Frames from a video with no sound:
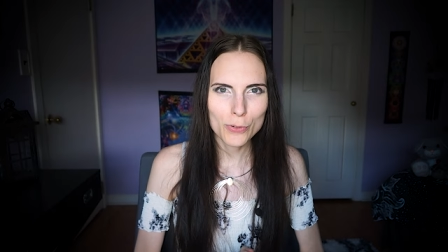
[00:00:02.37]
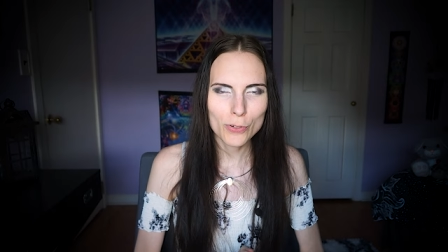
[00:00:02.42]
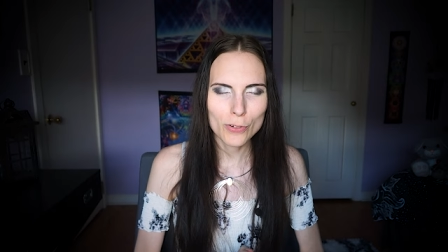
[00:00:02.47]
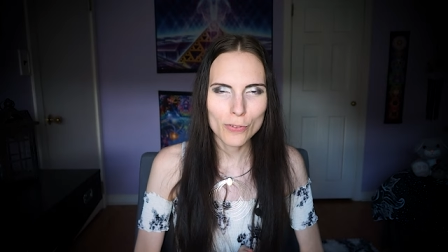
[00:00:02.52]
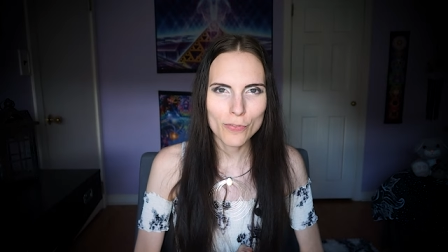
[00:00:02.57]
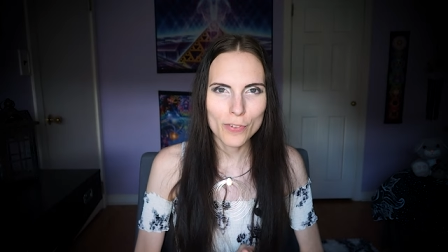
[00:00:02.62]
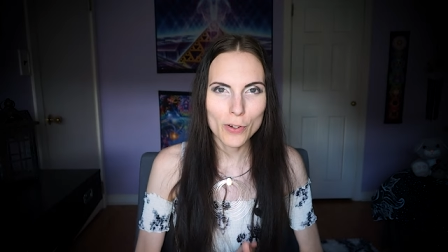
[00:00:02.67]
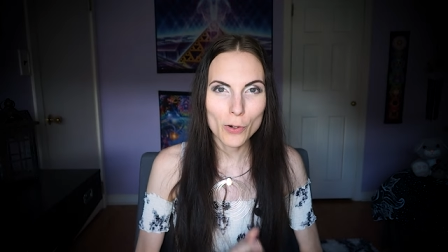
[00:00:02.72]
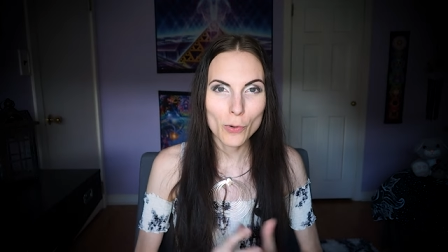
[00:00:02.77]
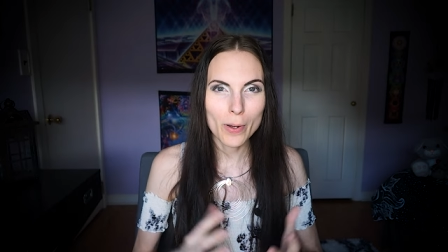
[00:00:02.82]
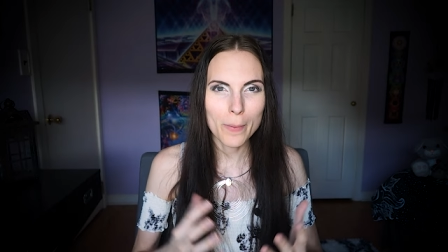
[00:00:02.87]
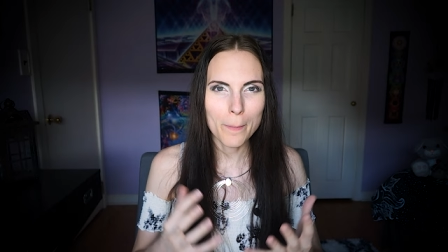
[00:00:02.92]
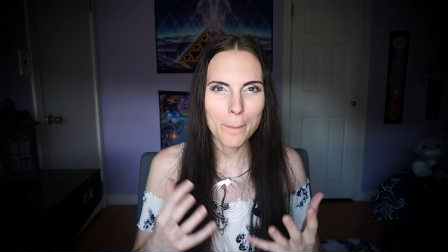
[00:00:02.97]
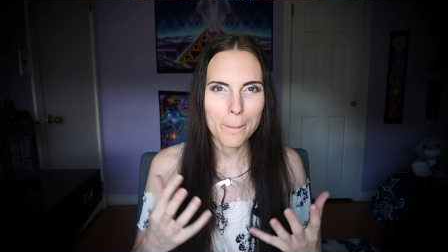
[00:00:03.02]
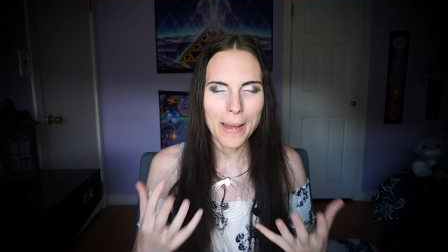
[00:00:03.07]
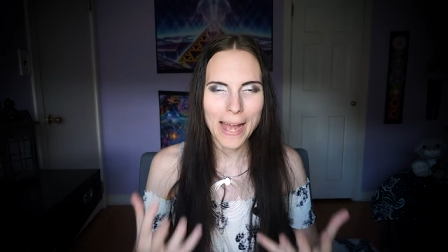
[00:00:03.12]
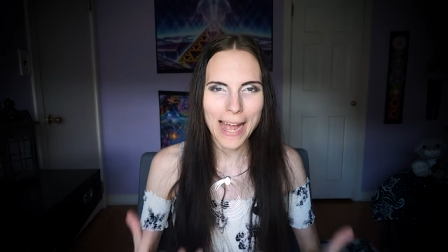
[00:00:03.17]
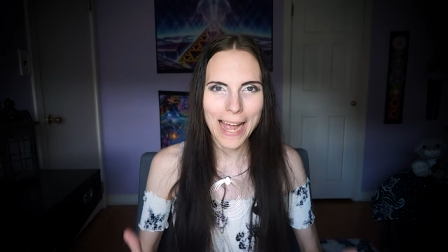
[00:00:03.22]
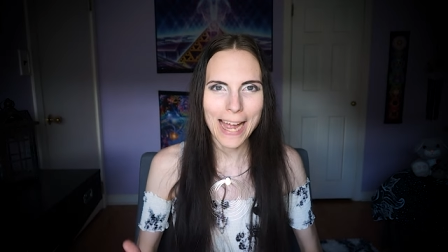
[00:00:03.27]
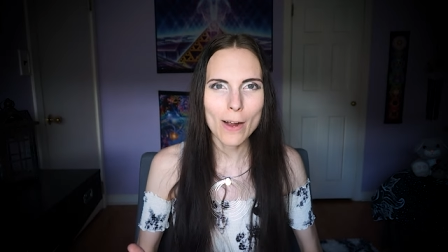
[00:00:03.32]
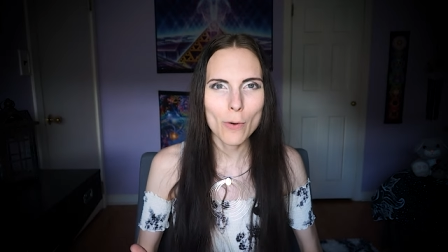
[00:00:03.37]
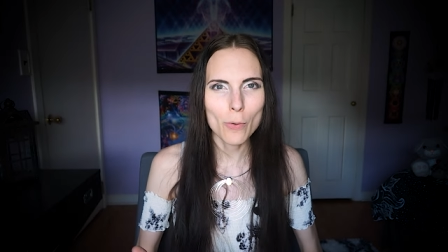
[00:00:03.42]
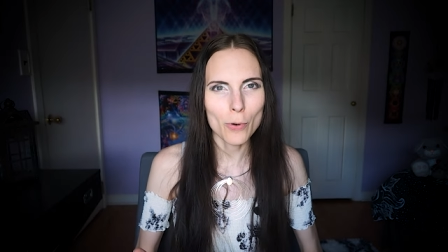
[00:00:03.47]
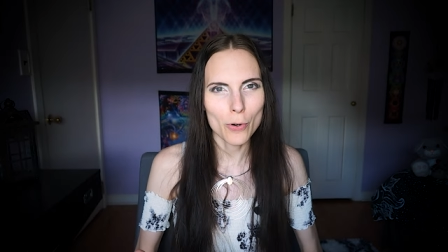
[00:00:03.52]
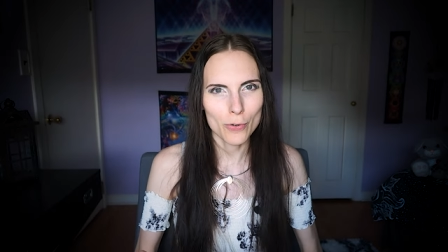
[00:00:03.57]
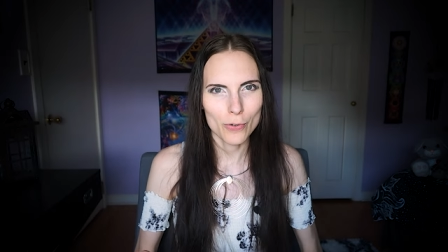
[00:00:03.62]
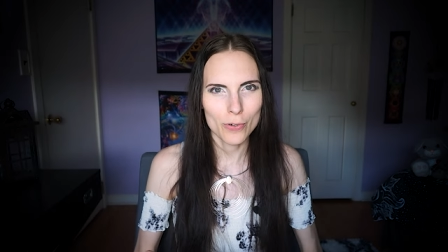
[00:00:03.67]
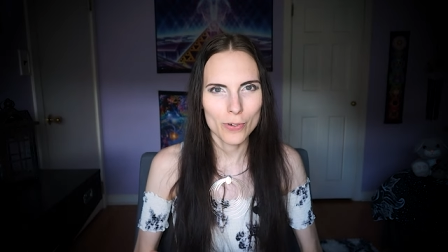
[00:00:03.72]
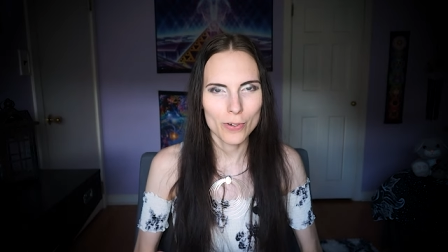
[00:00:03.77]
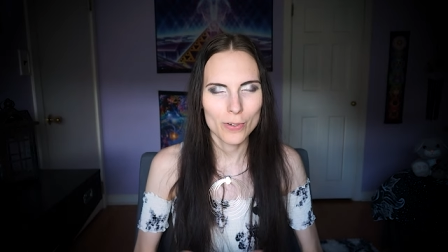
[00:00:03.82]
to feel
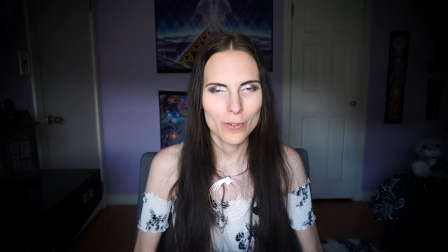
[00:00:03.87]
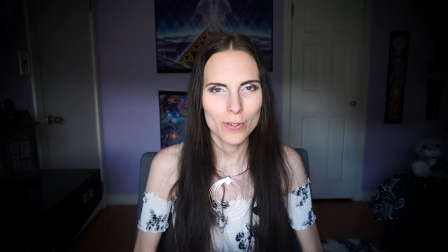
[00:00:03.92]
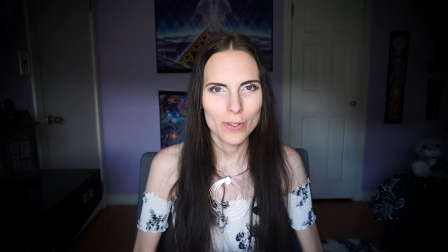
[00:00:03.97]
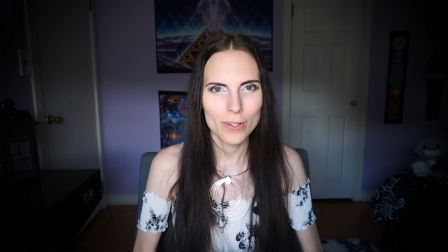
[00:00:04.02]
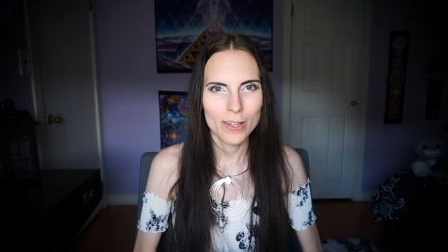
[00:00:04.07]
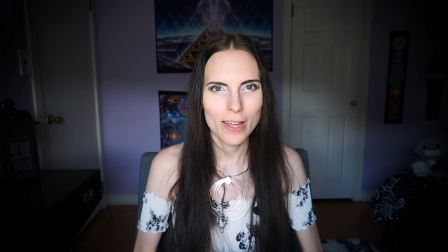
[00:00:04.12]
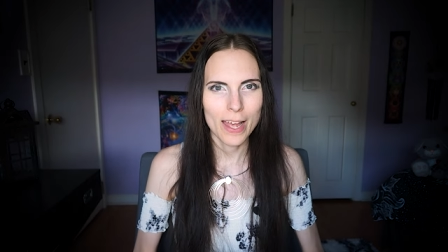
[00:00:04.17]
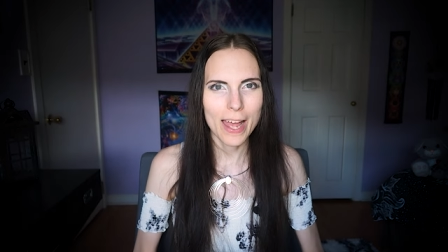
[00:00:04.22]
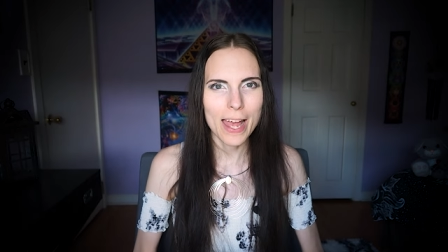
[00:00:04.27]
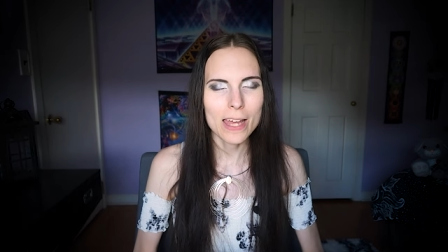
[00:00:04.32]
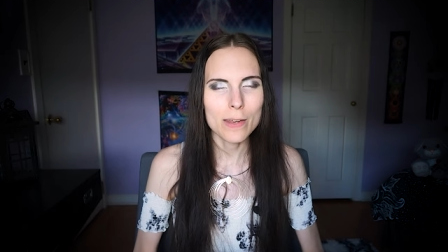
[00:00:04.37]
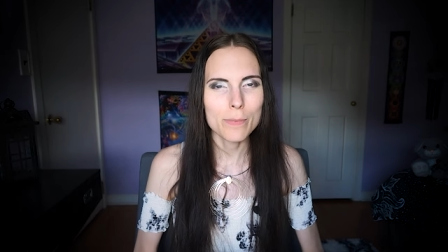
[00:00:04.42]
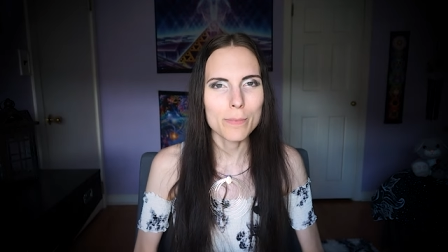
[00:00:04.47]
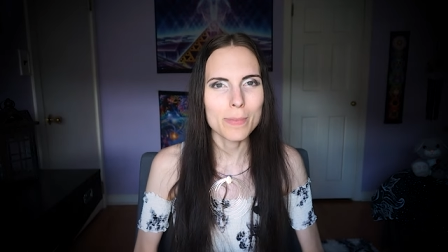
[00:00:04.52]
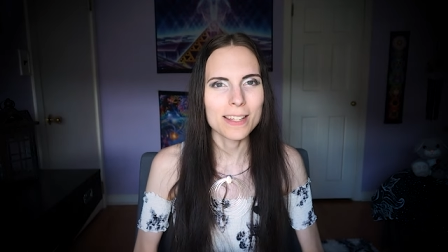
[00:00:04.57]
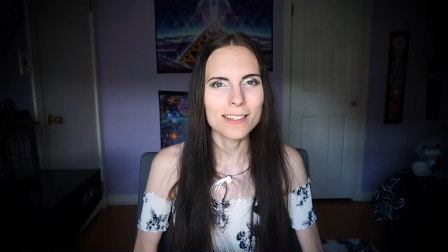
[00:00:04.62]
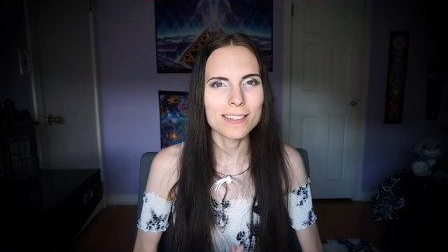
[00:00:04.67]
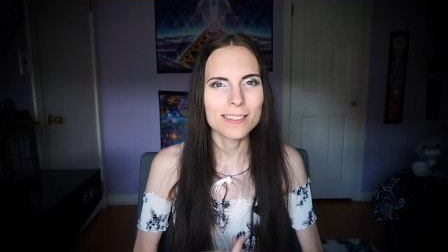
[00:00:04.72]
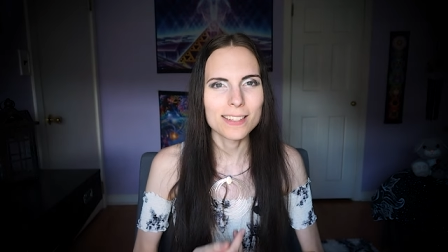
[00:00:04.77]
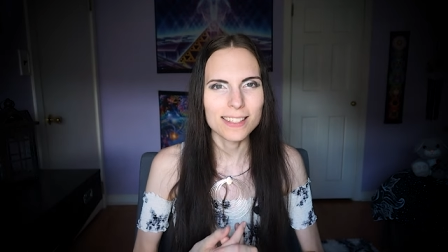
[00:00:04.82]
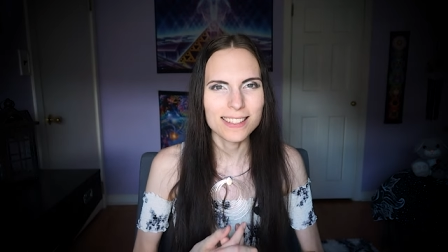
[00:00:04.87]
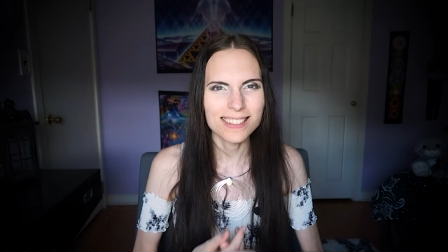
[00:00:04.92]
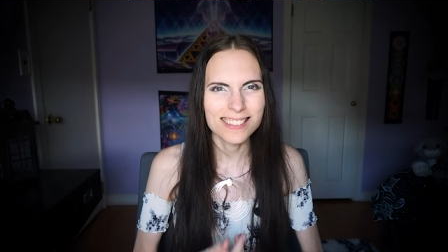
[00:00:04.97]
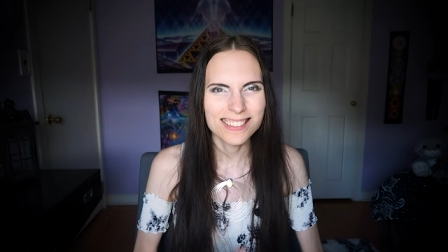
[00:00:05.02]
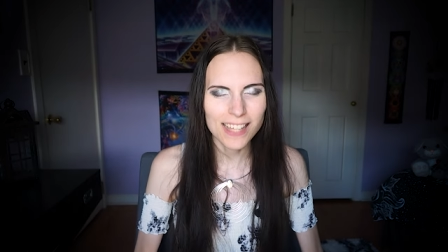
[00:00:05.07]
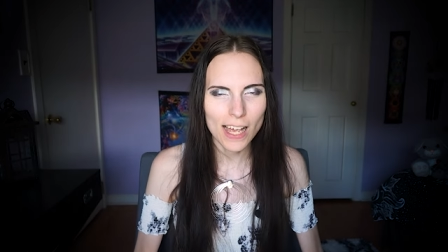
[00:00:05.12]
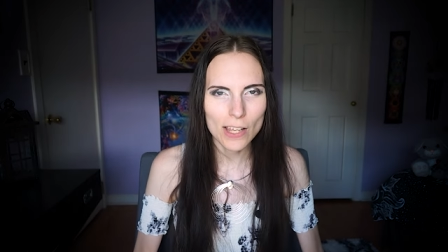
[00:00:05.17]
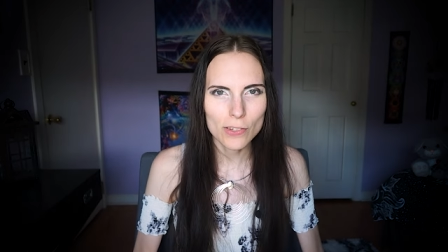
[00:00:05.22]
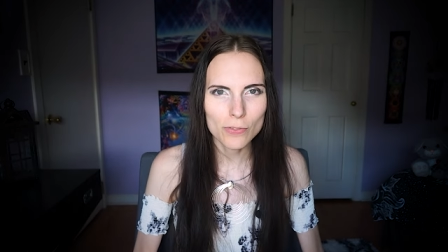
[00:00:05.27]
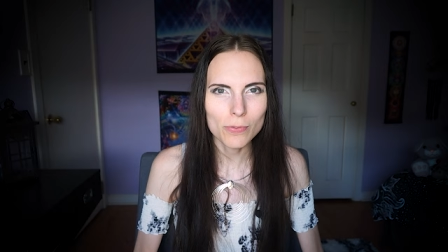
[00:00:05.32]
empowered and be
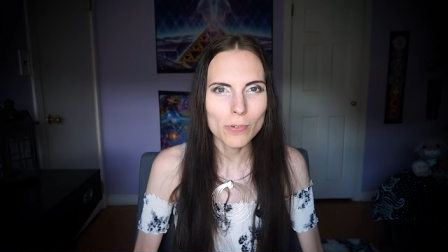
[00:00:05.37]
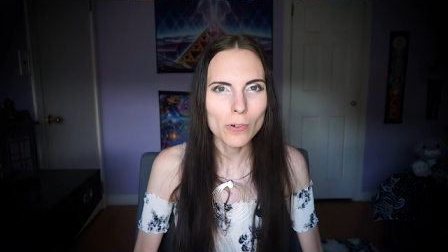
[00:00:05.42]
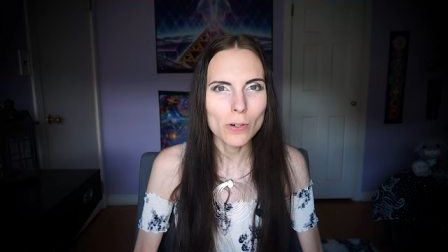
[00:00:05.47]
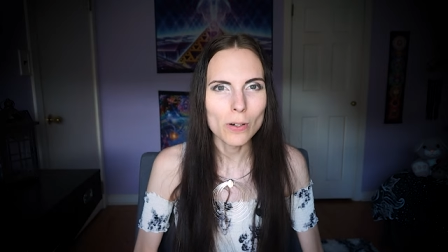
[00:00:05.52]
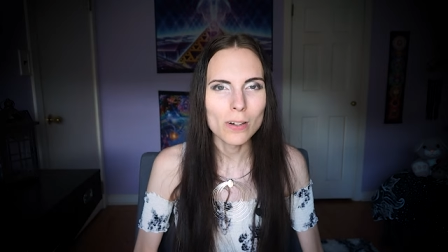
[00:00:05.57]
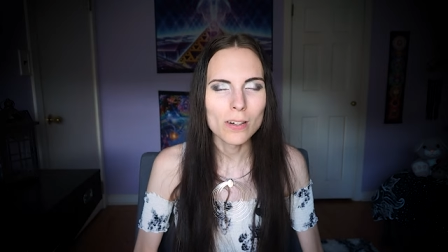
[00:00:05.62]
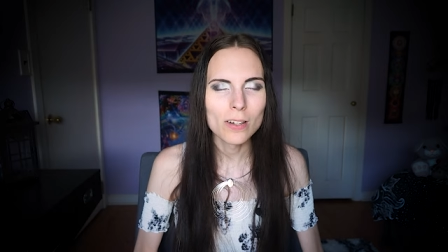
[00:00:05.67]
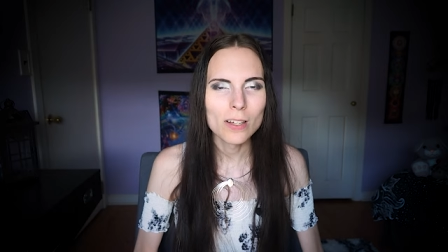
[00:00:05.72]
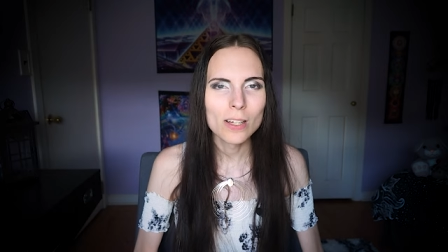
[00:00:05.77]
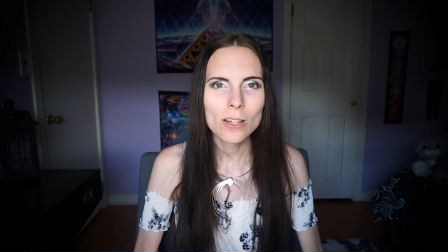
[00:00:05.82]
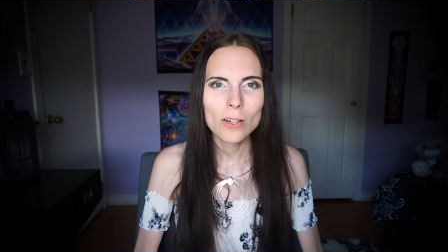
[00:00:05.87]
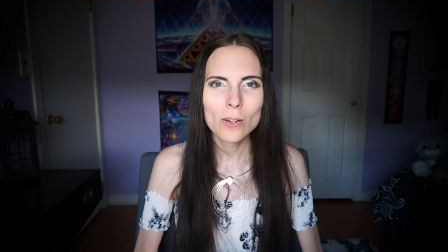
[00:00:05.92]
successful.